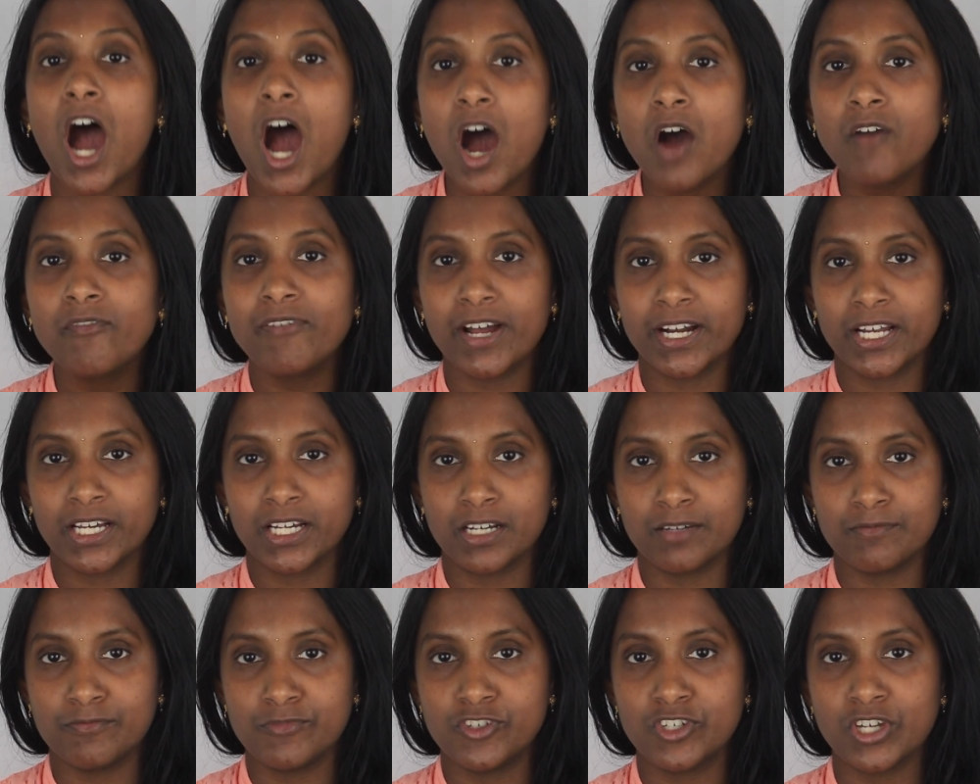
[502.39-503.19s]
our
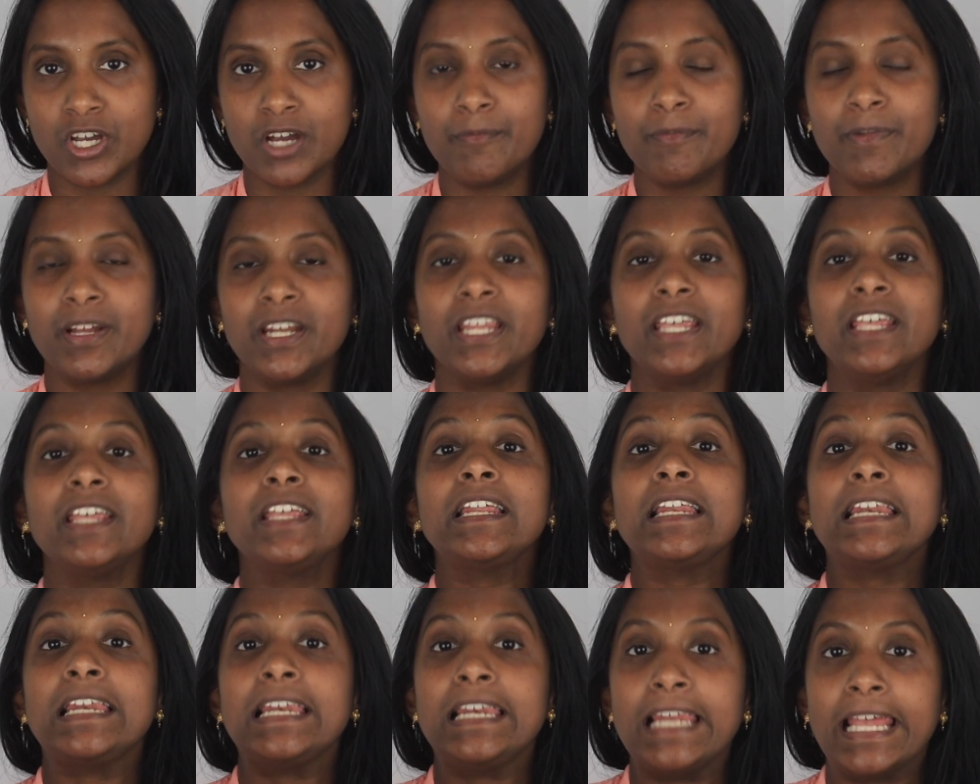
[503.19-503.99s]
Vanakkam
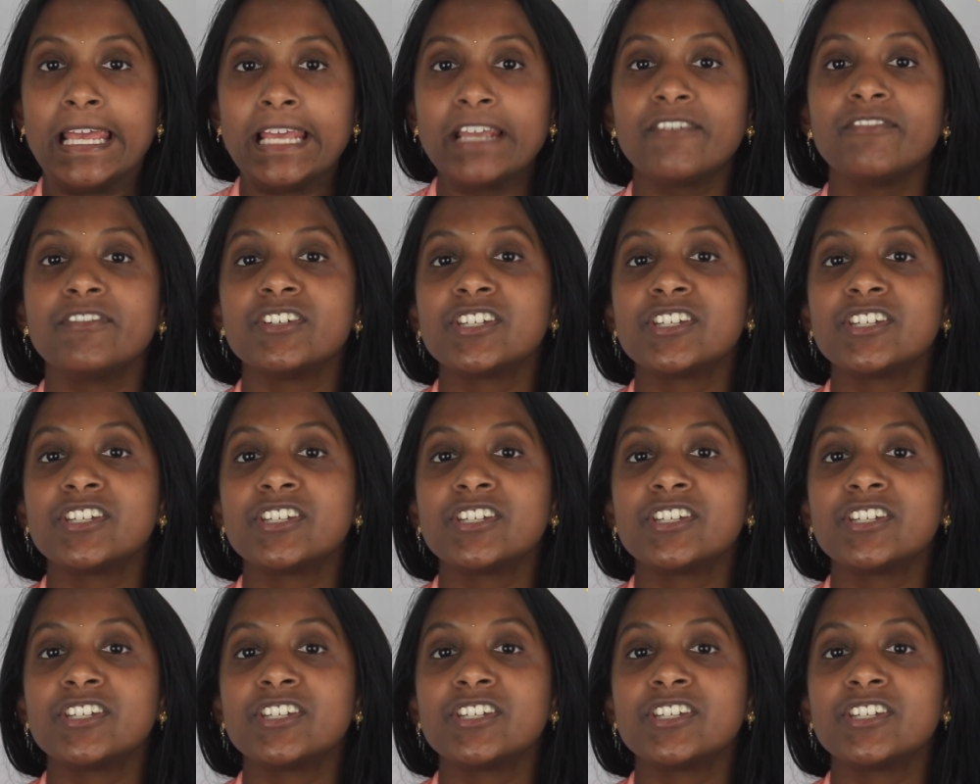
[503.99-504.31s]
Germany link